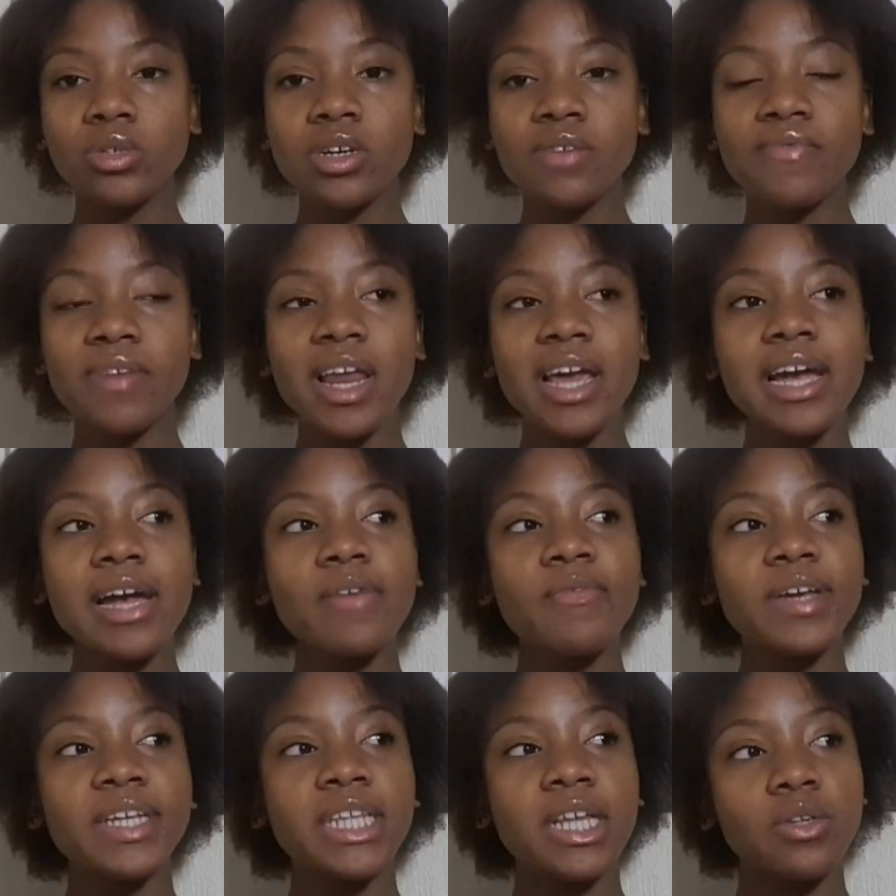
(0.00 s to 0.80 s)
I feel like a
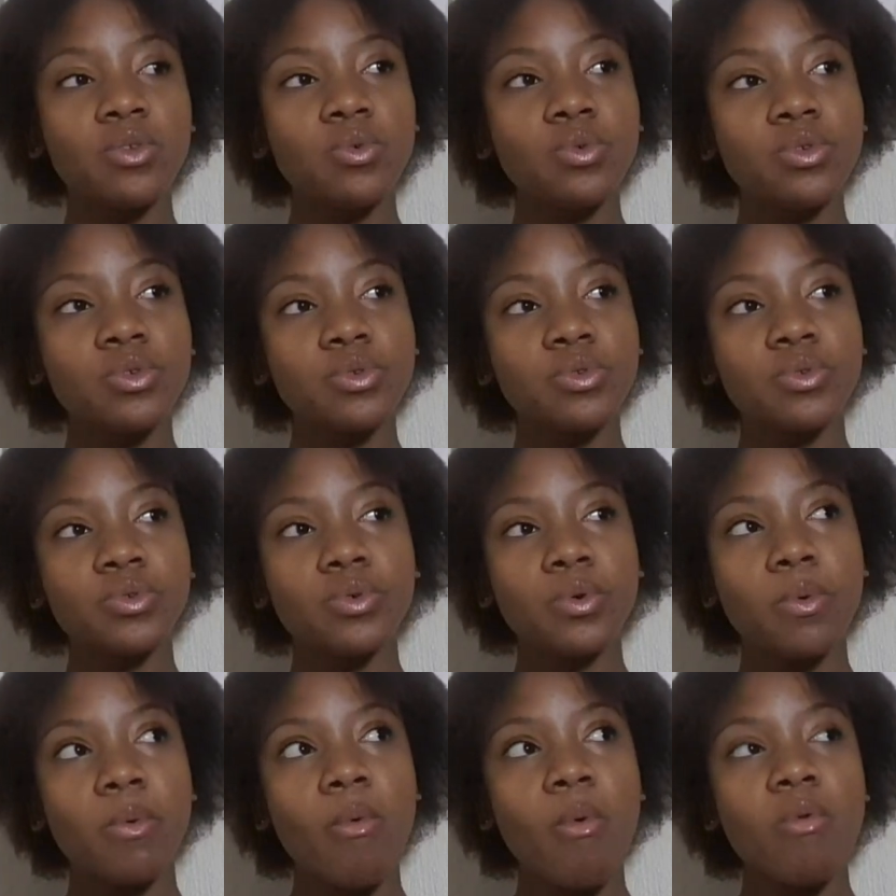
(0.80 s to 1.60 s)
fake tattoo is
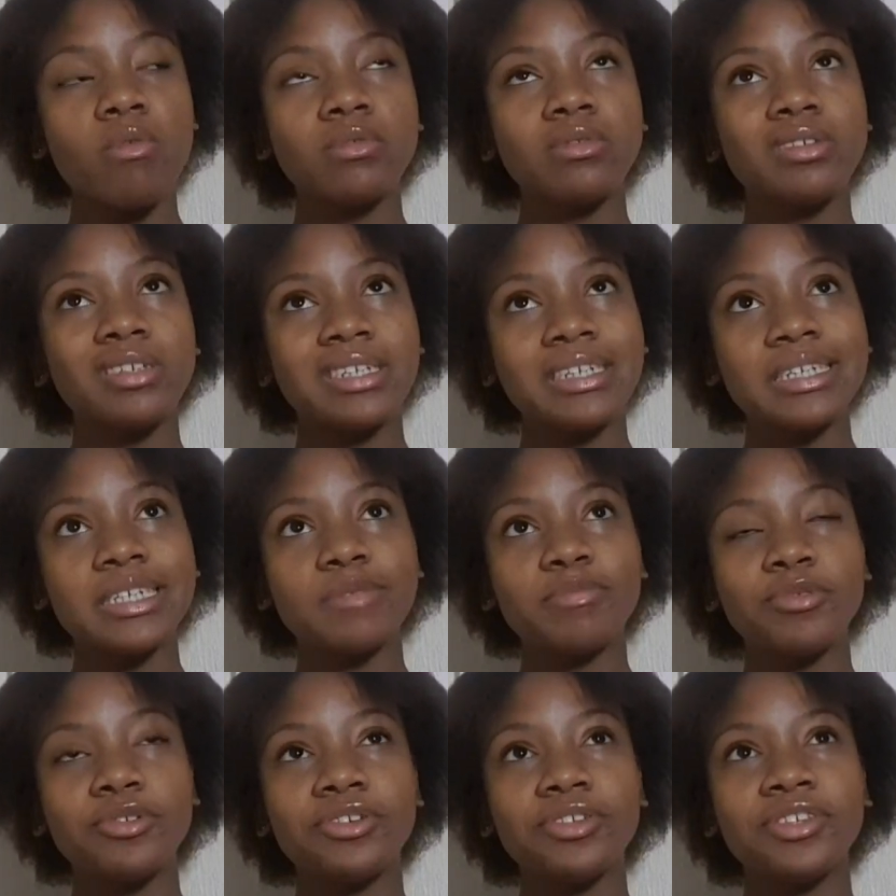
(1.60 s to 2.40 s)
also nice
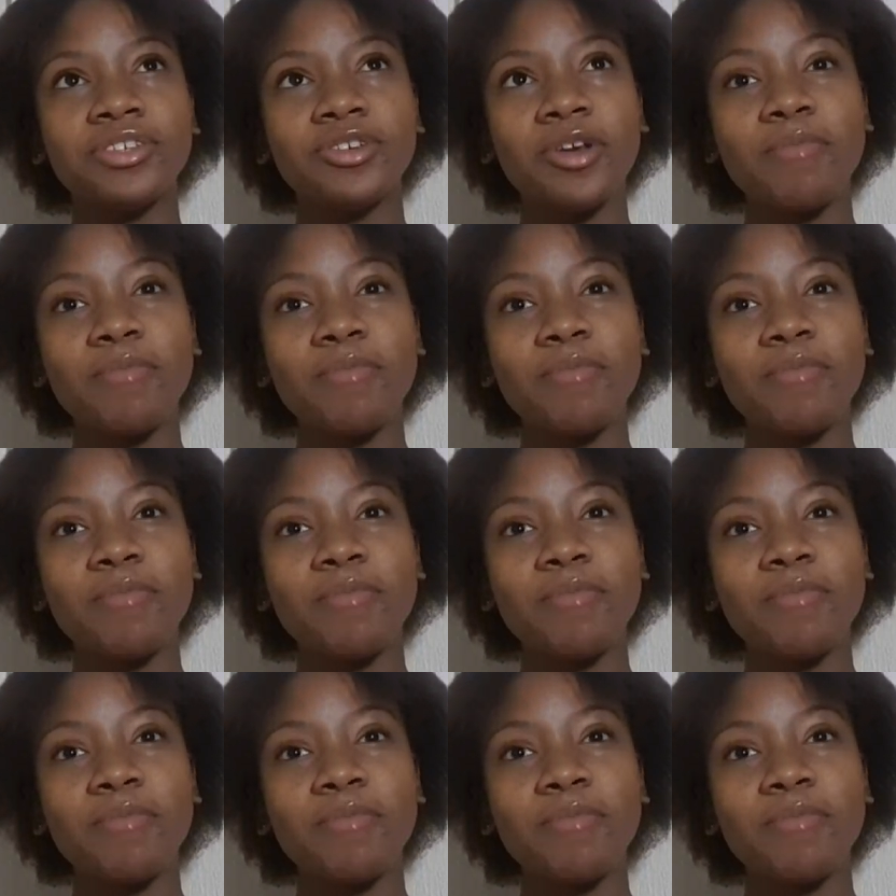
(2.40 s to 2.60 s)
because it's